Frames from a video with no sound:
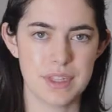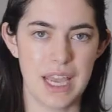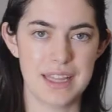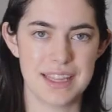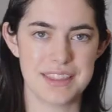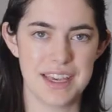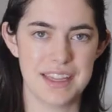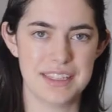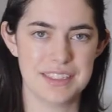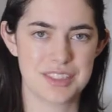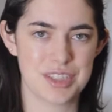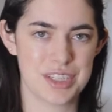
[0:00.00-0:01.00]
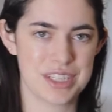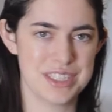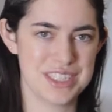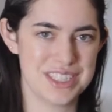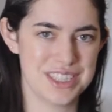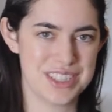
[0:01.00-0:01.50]
And let the onions cook
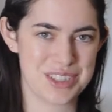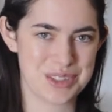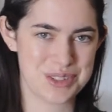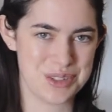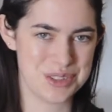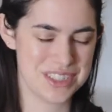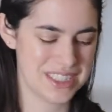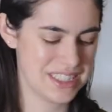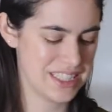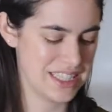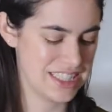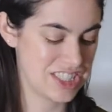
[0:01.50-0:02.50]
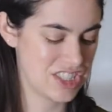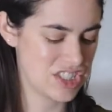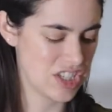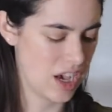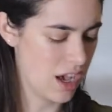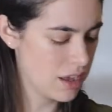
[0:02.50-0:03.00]
until they're golden and
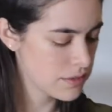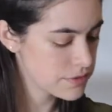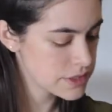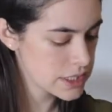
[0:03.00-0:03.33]
soft.